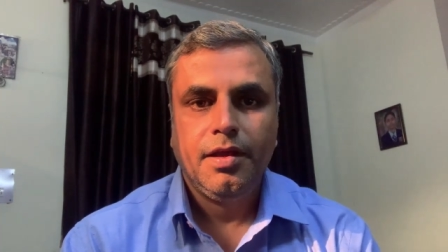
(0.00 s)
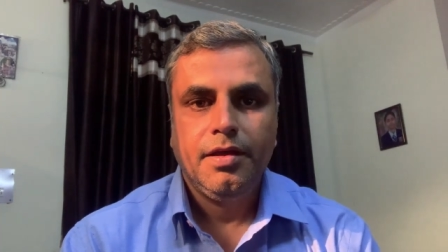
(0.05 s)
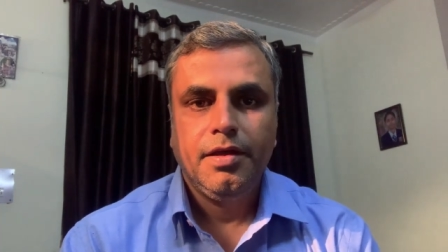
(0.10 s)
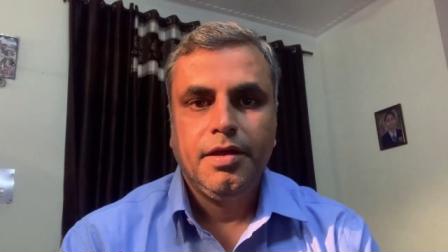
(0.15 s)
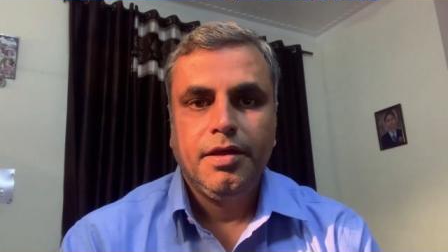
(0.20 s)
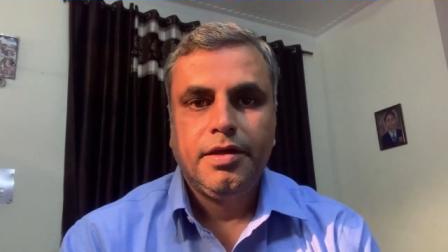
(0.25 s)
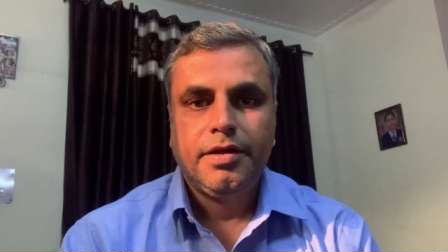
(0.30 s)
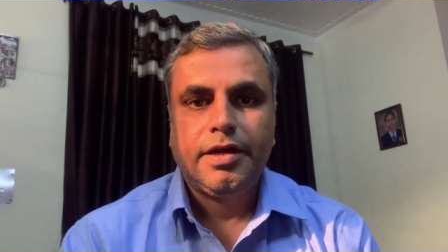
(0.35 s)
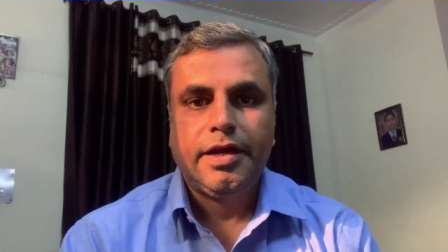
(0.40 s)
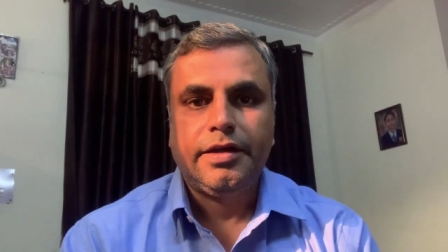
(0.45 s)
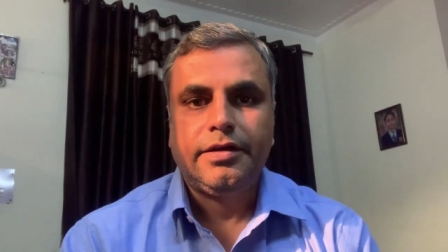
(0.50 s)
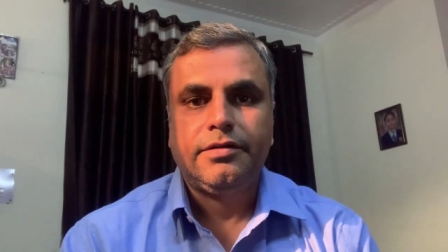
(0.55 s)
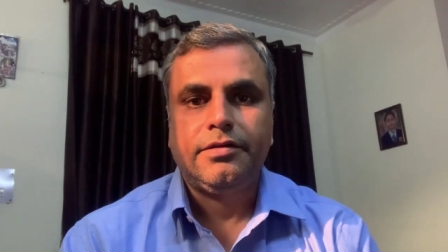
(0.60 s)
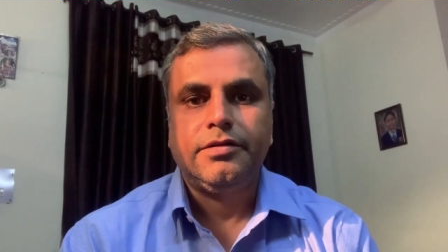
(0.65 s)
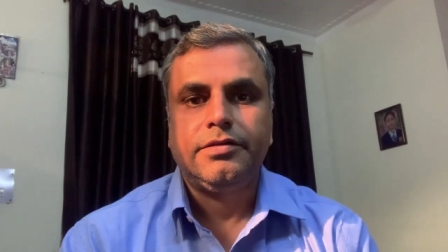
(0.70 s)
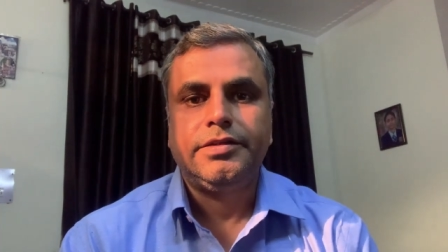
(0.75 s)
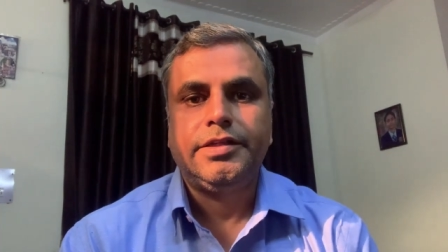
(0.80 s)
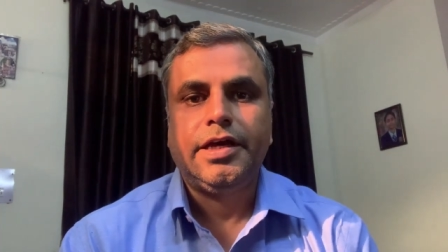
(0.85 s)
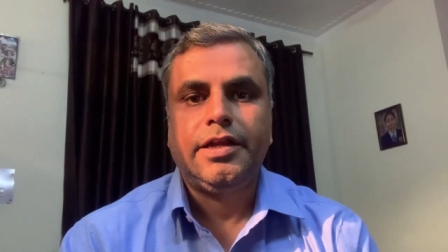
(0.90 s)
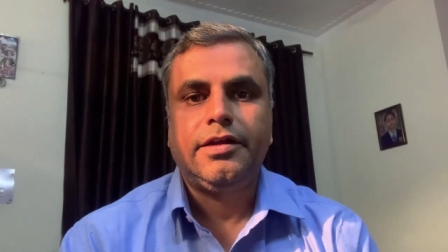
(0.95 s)
right?
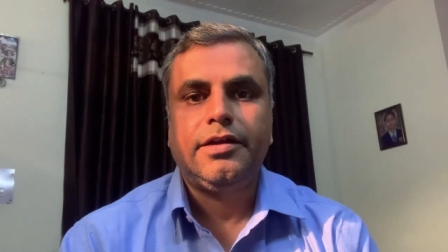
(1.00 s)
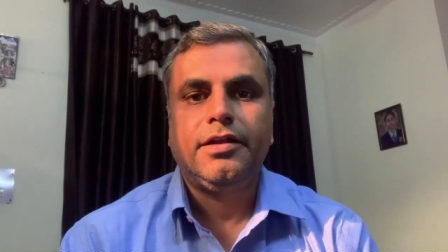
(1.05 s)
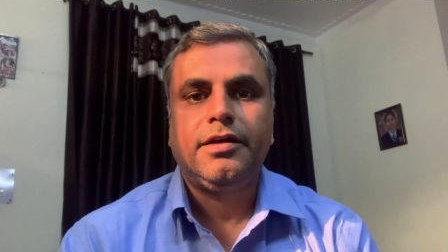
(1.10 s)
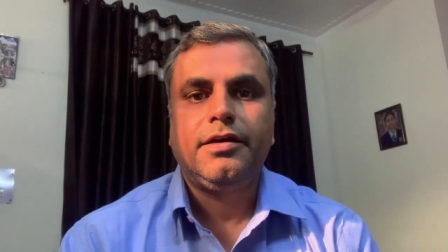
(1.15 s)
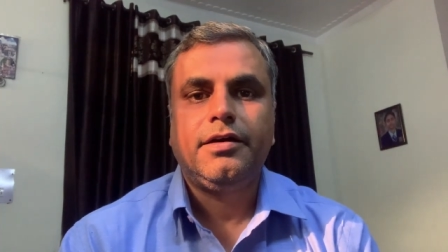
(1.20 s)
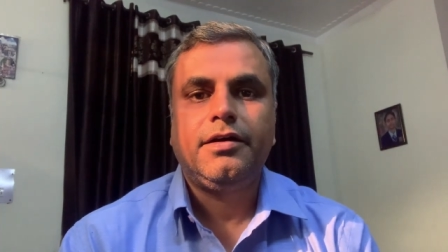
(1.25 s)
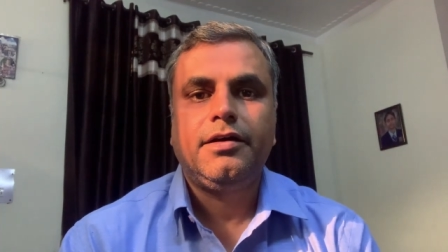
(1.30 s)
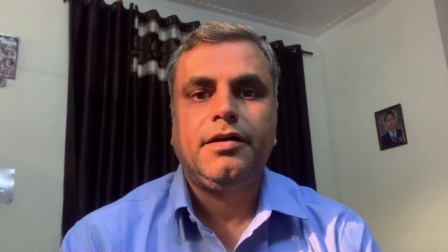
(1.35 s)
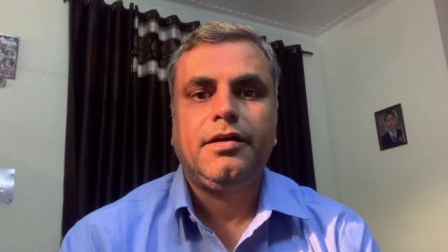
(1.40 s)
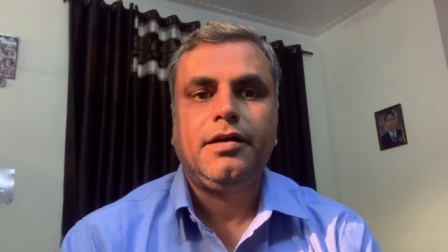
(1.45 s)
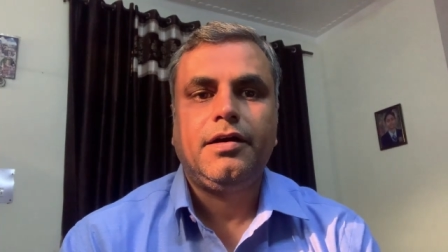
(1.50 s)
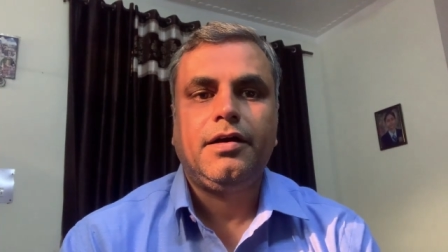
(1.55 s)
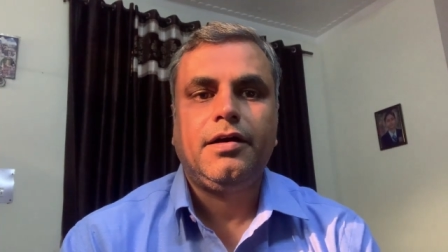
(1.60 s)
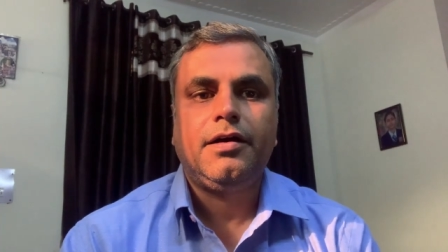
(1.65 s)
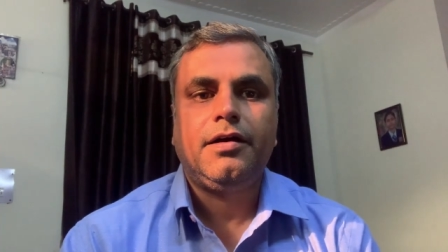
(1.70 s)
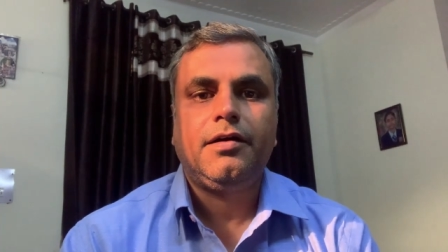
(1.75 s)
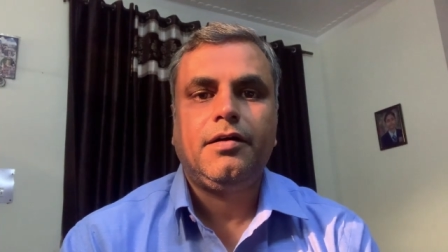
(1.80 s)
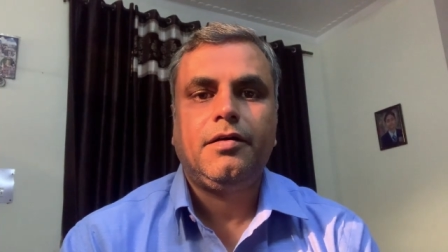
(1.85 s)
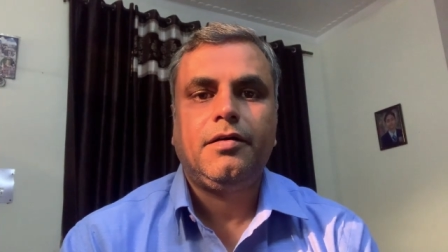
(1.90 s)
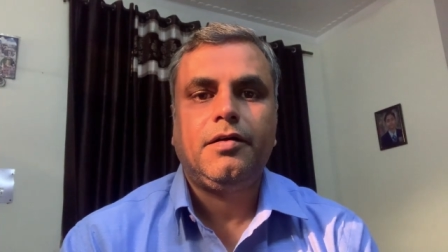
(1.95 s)
Then
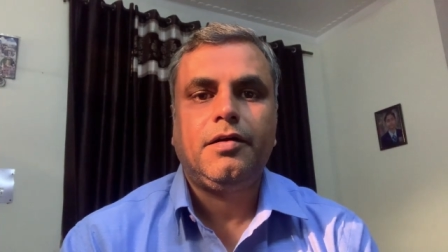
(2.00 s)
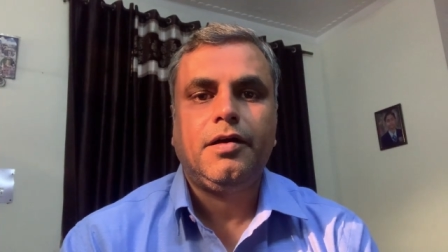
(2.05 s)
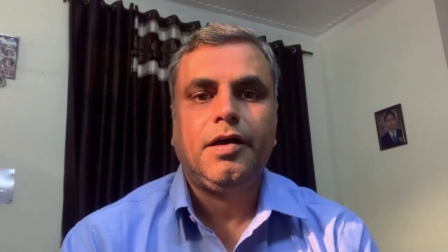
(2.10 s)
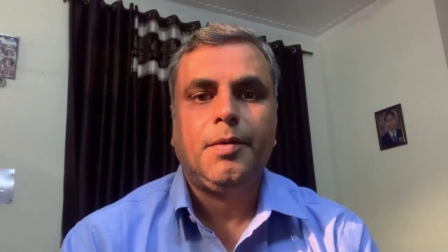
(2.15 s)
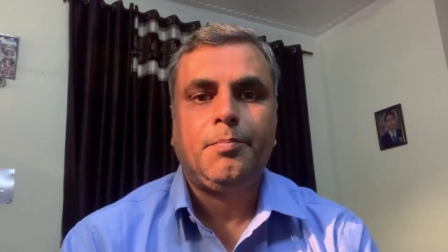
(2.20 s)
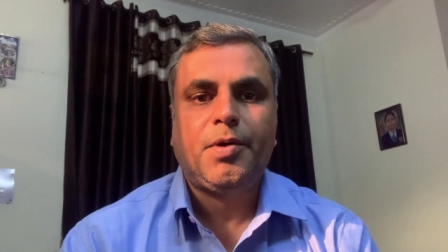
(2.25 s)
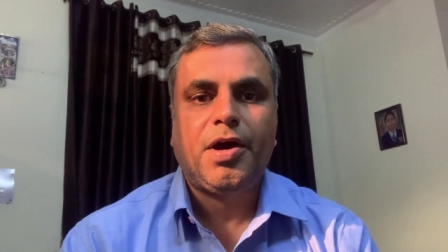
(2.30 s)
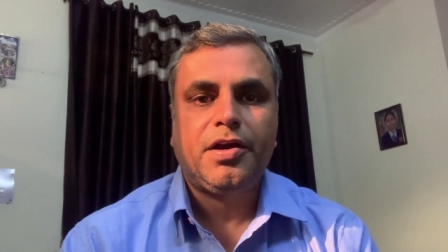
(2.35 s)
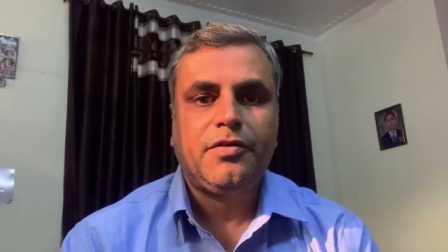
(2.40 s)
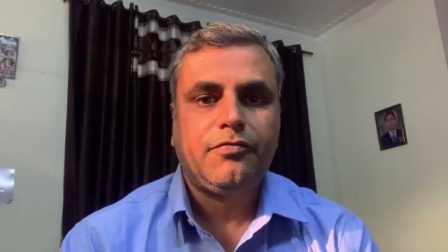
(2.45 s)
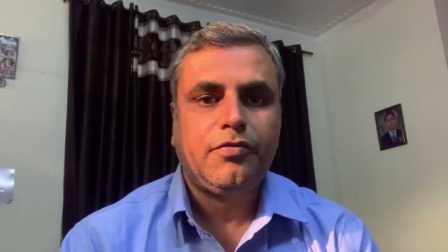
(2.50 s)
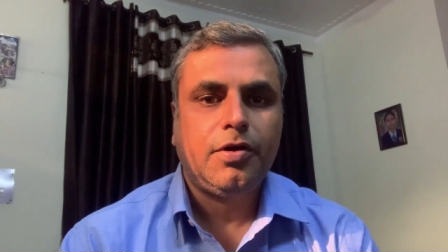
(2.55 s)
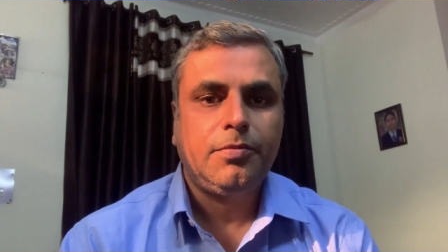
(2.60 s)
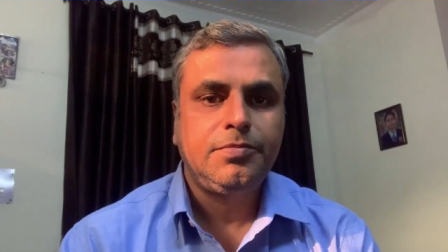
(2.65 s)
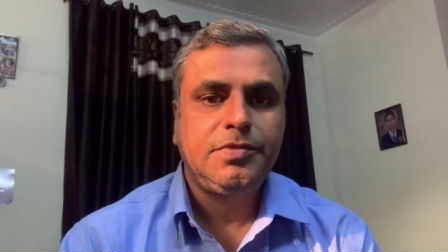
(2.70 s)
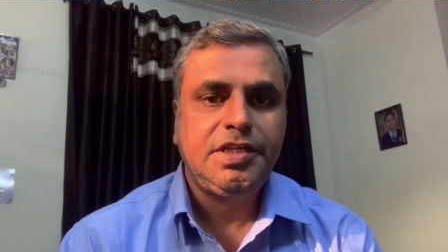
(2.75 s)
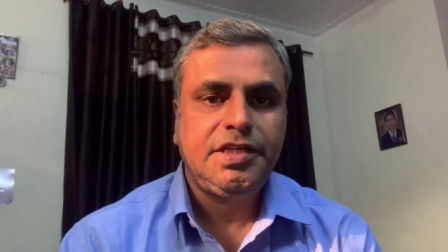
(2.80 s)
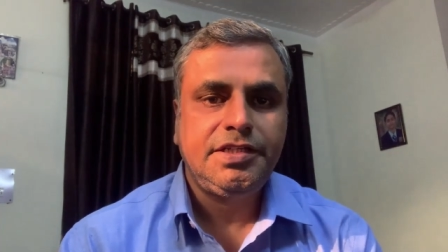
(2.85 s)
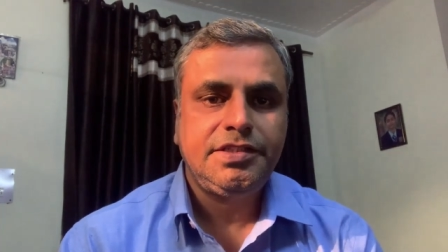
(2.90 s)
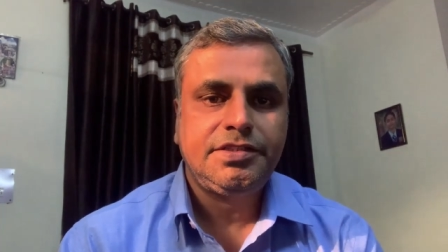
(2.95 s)
apart from
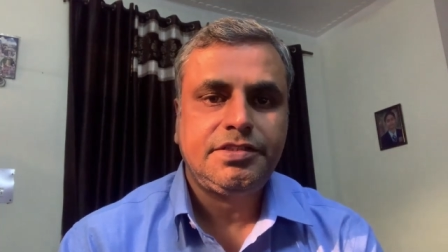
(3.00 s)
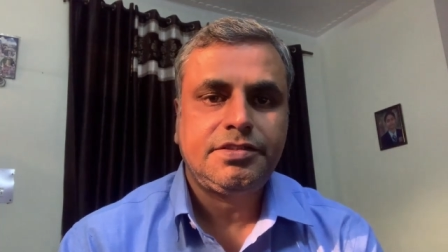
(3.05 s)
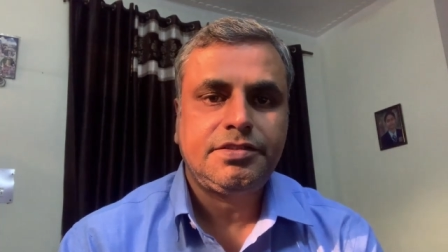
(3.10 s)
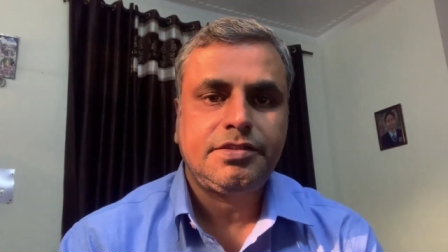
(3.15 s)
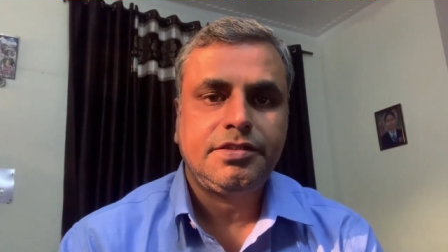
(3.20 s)
these,